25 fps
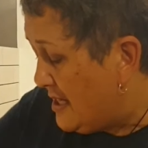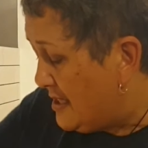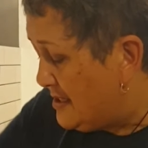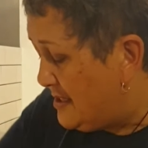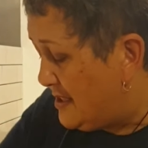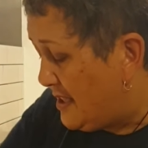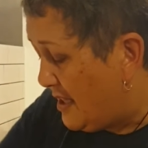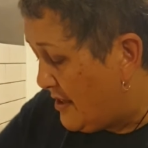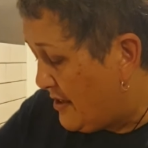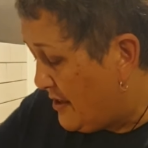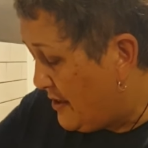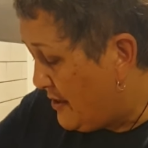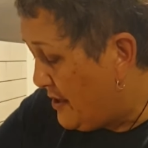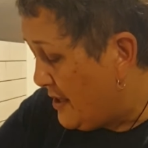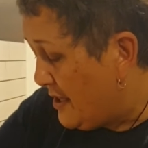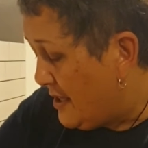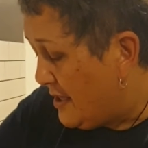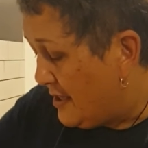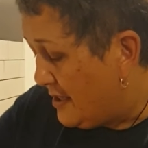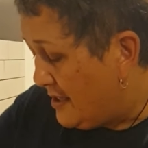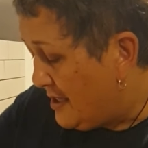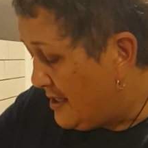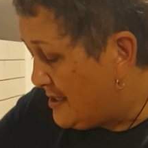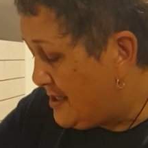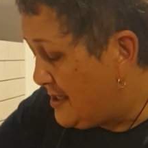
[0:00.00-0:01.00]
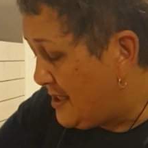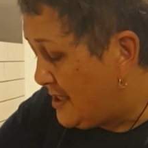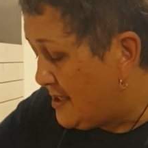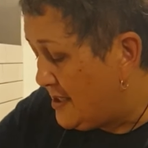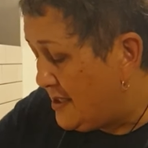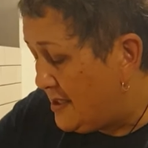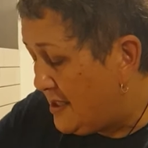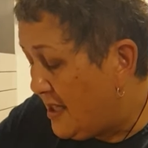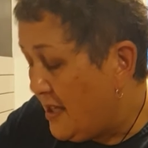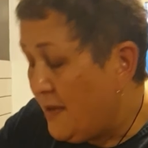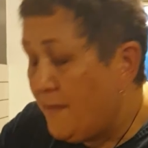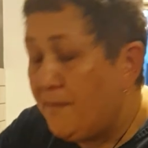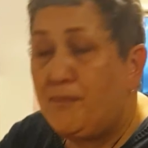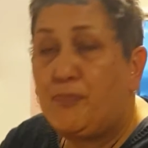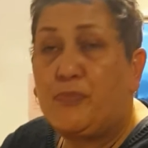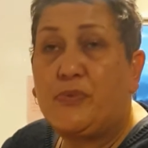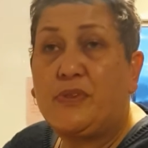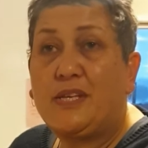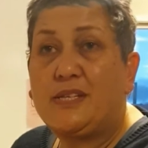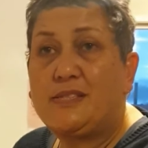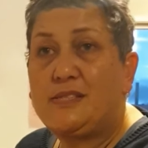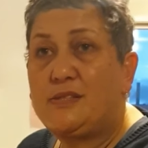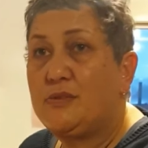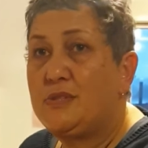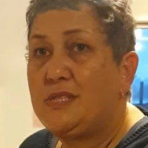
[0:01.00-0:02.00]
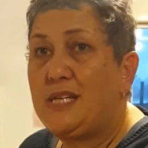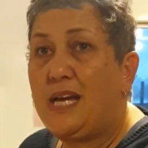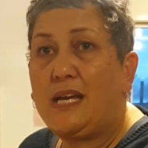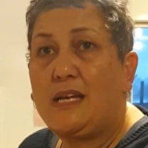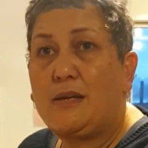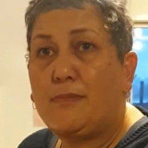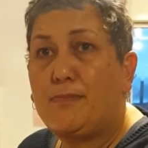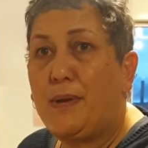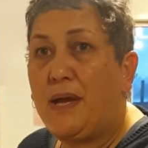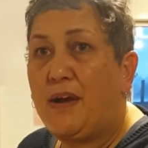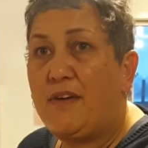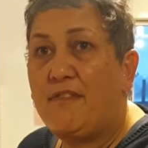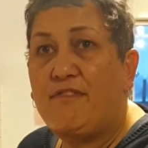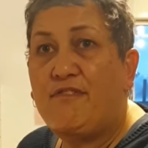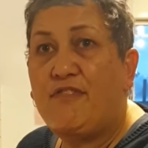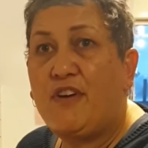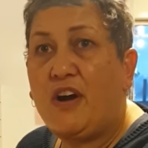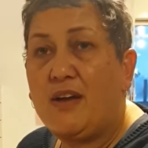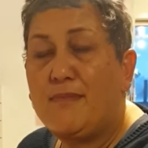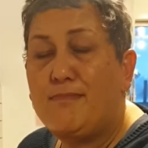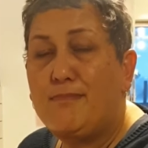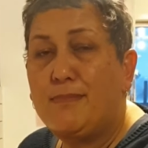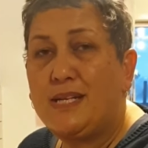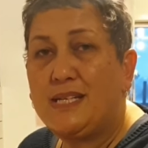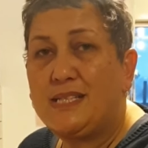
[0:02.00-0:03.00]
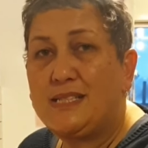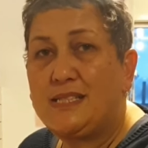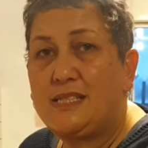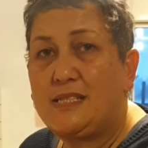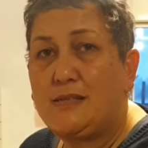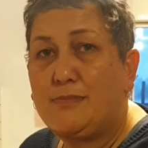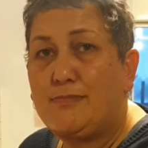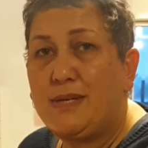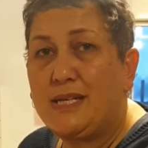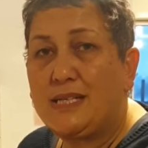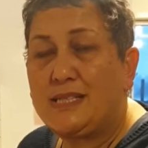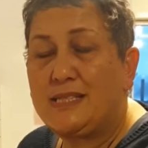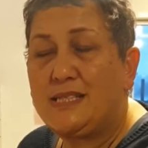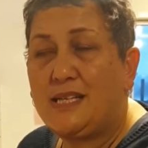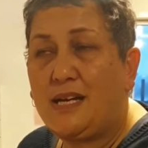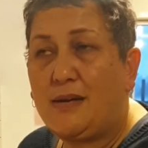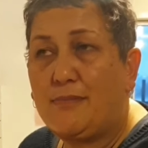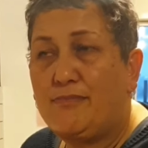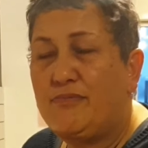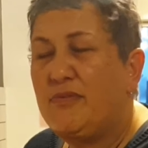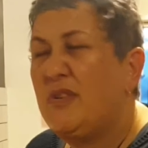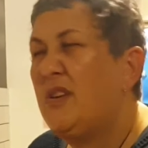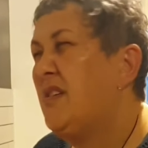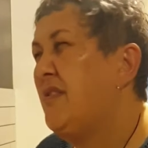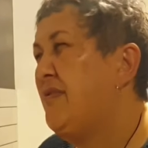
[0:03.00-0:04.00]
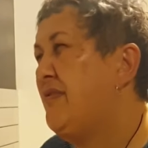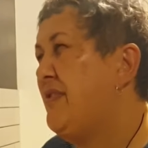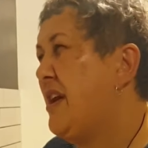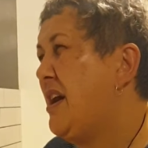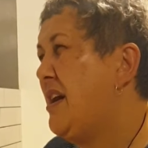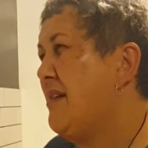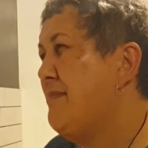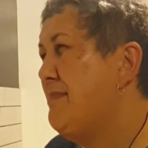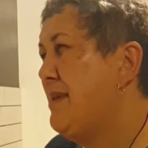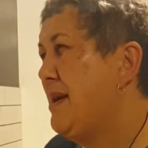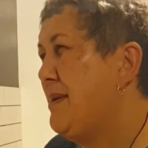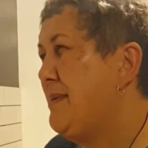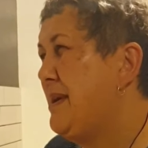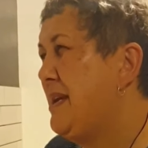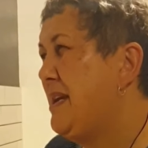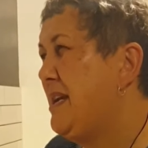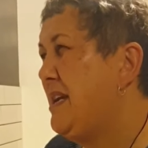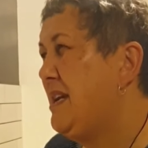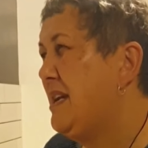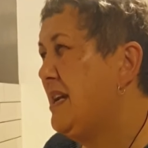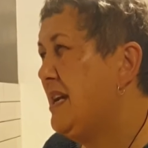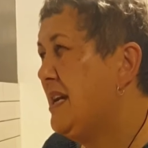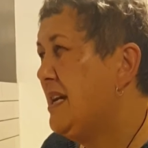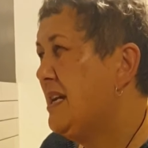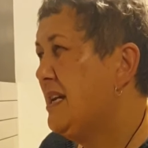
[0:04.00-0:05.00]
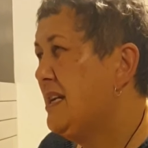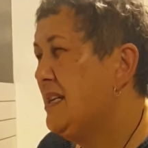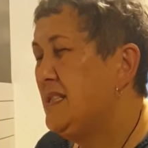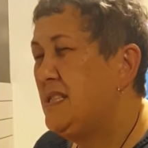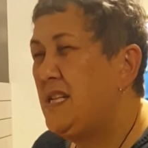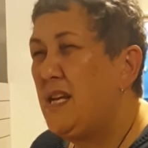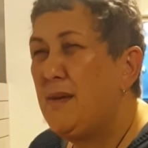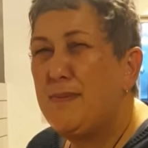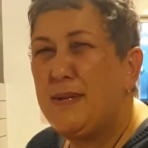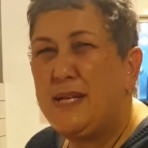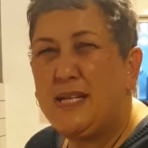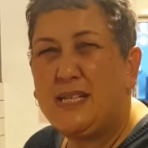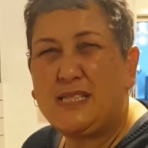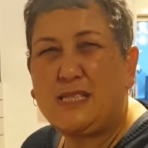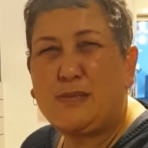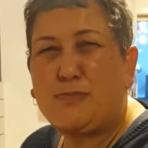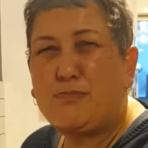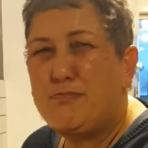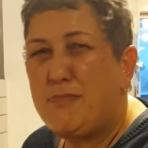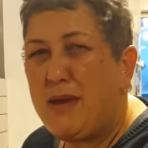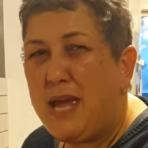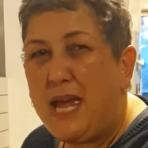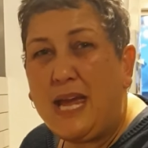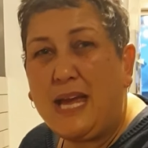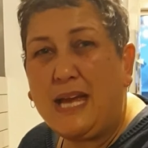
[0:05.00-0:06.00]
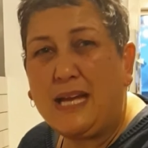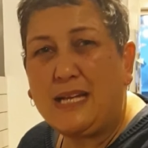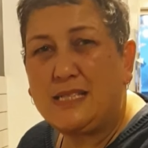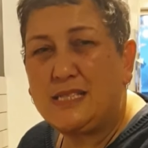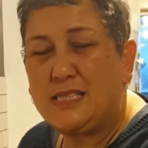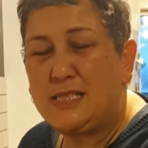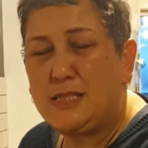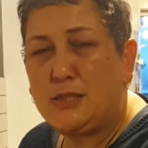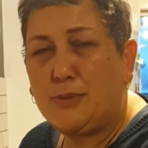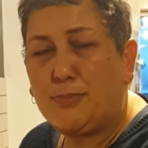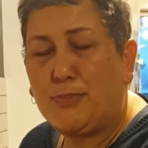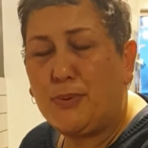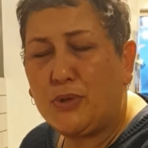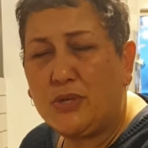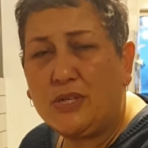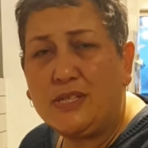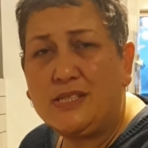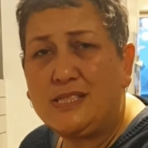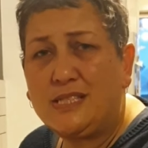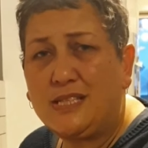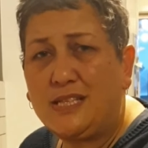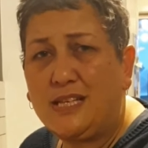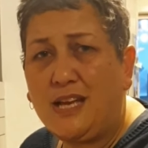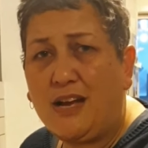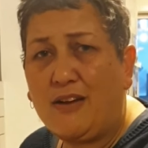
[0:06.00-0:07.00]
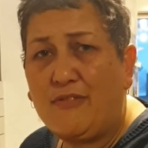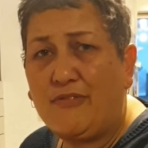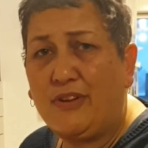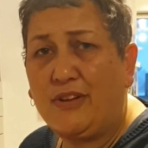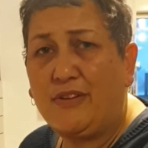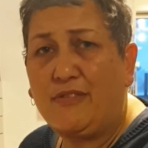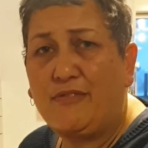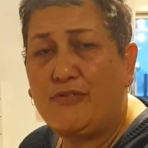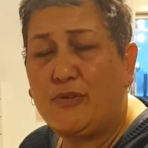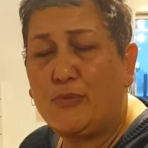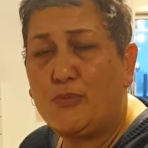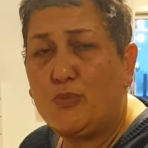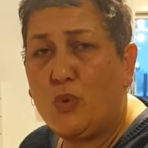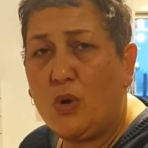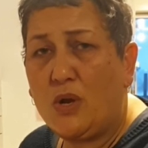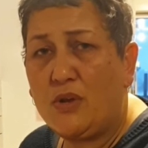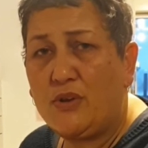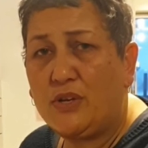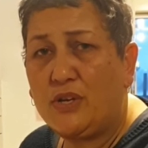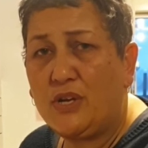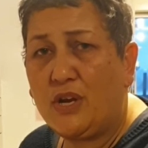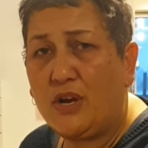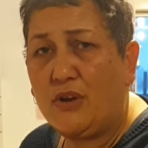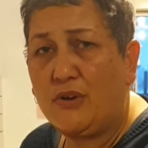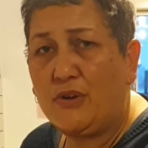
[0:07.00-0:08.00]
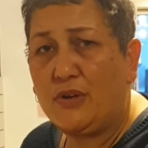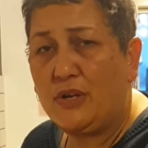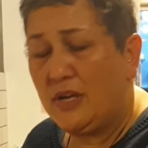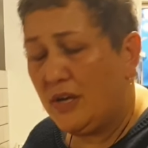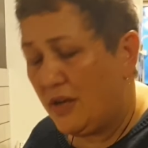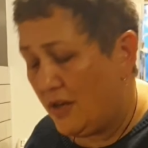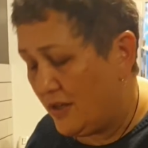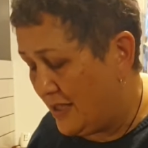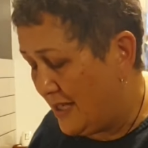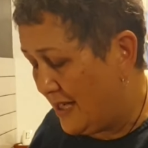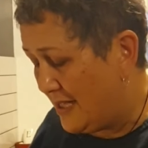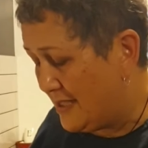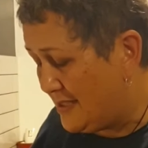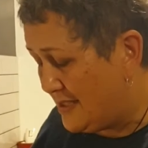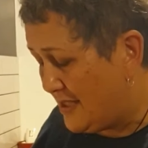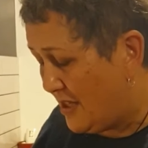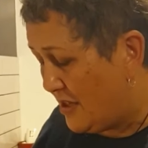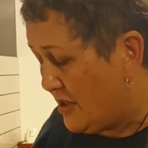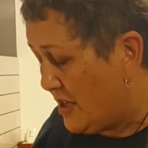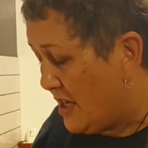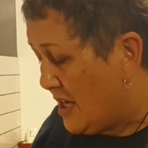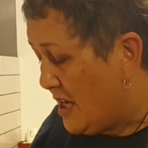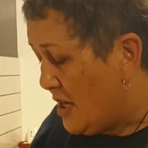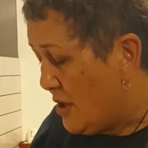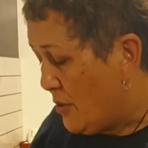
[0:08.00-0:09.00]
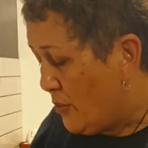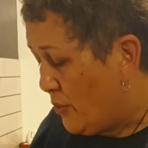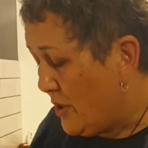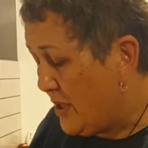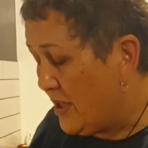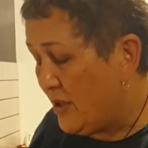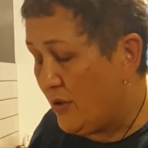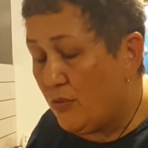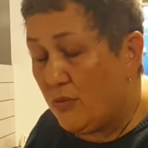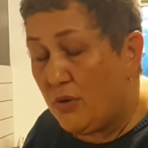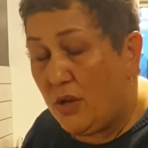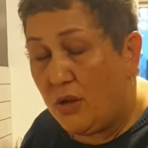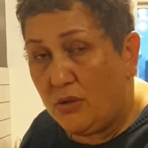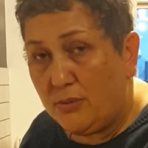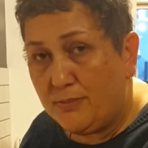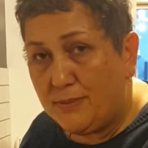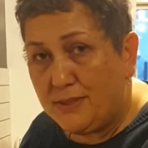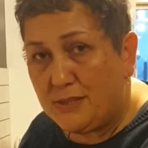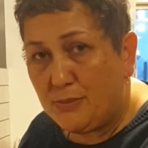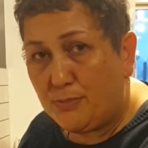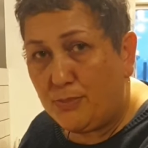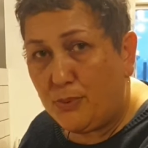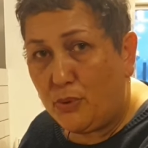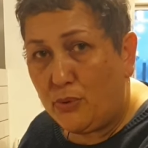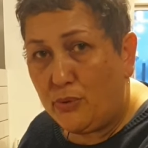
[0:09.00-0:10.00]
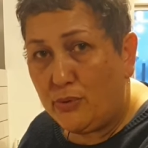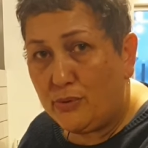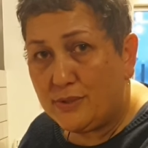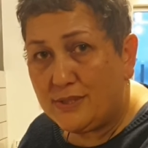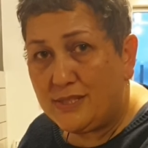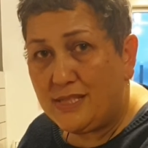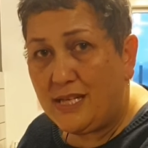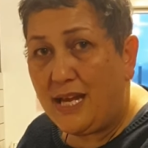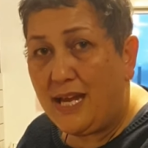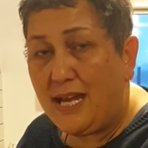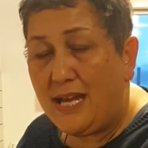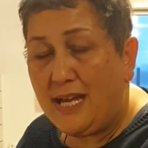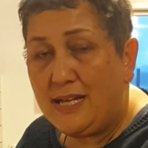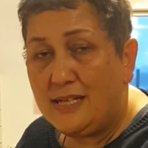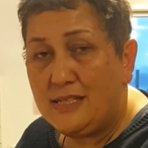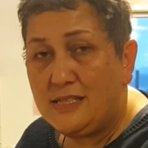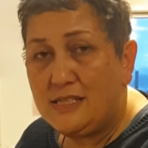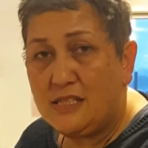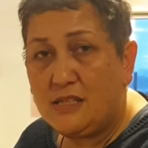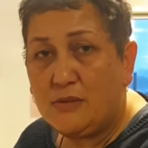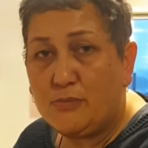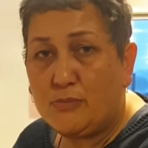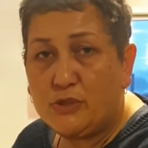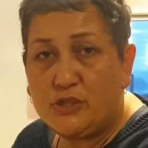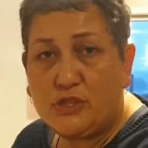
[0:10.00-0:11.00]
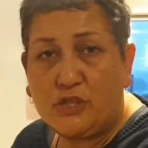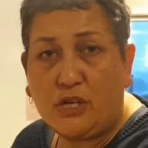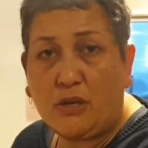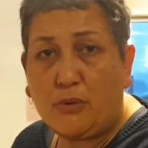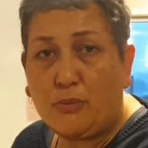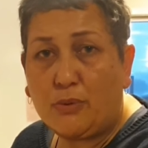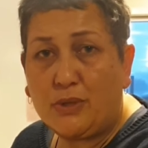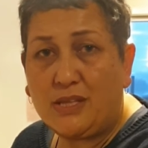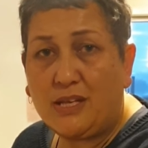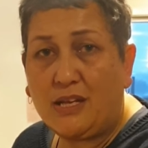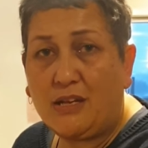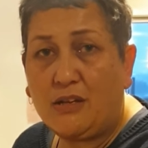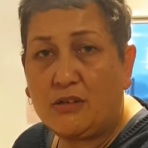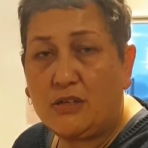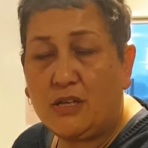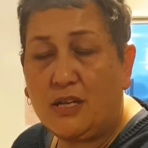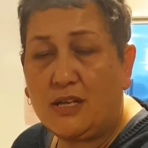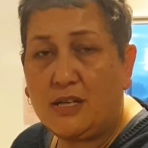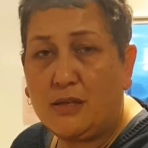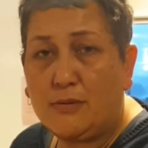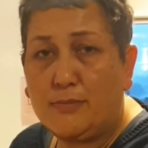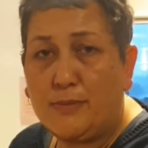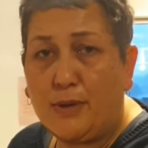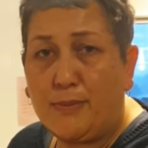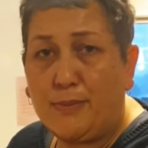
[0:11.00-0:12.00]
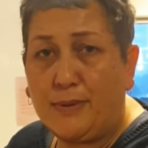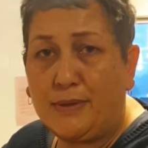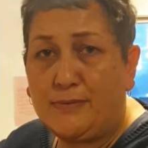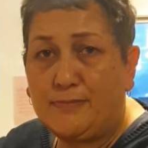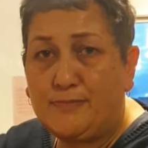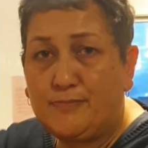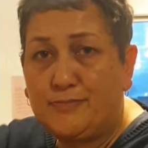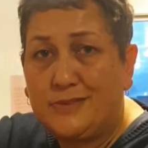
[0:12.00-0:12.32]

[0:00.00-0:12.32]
So this will take about 5 minutes to mix up, well 5 maybe 10 minutes max to put into the oven from way to go. Okay, so we're going to roll them into balls and then we'll show you what they look like in a moment.